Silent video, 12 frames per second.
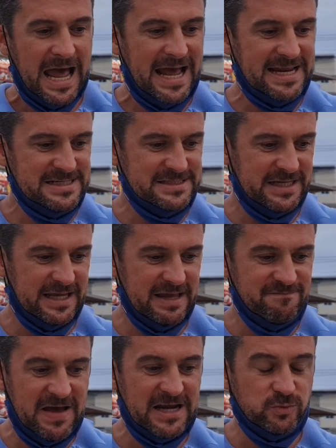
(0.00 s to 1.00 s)
And
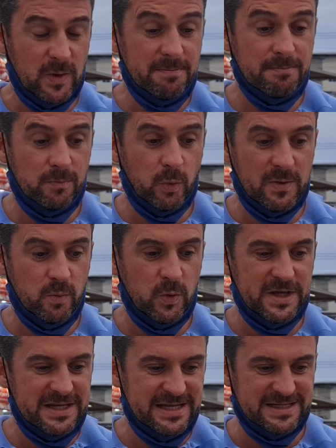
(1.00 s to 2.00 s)
in fact, when
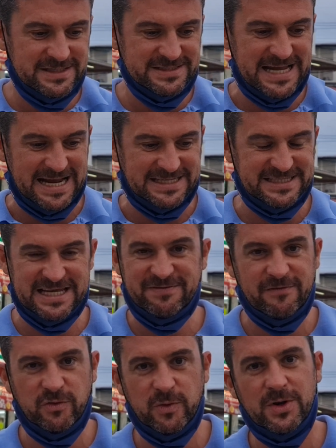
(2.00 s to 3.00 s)
we need a taxi, if
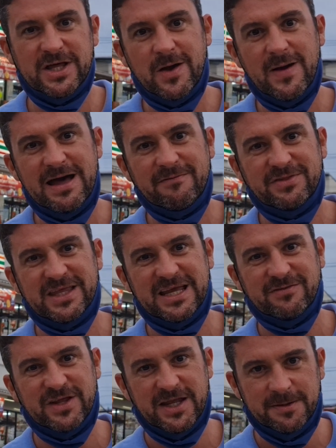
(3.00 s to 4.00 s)
ever we want to go out for the
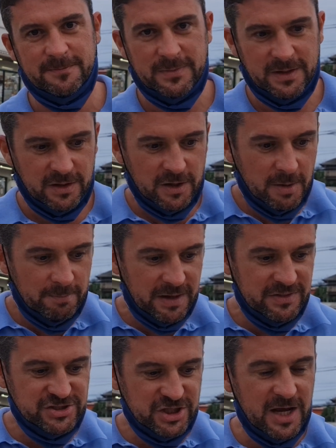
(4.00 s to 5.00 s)
evening,
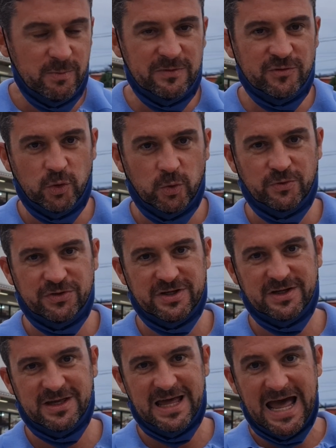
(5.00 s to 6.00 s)
by the time we've called
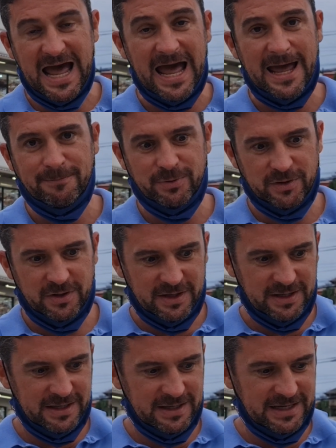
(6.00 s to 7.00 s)
the app
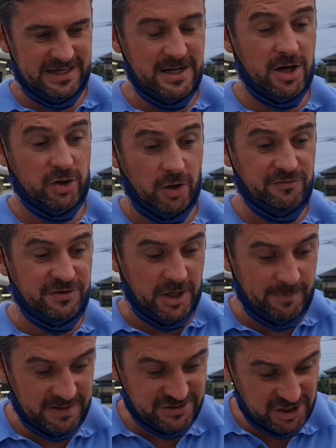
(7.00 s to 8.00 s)
in our
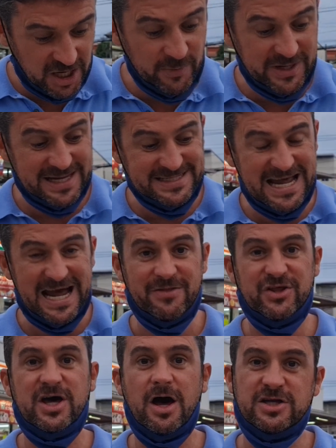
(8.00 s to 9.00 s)
condo, by the time we get down,
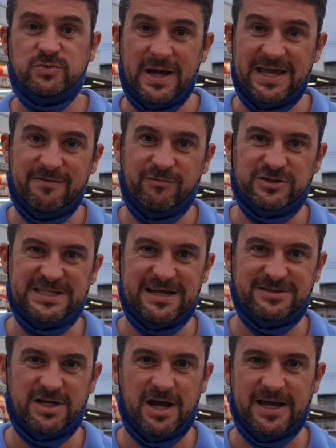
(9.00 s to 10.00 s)
the car's waiting for us
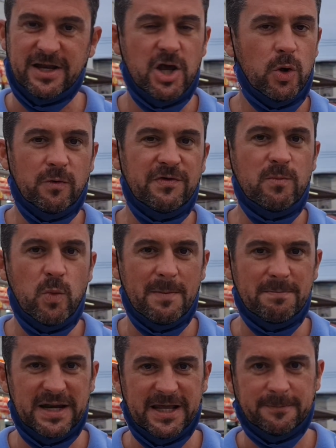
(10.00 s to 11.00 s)
outside within
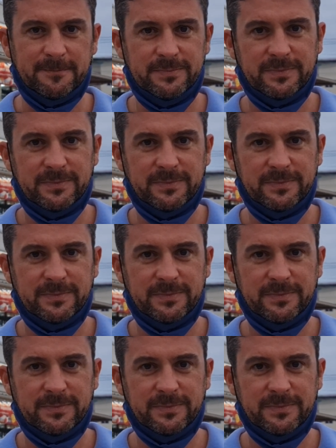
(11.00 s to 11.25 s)
1 minute.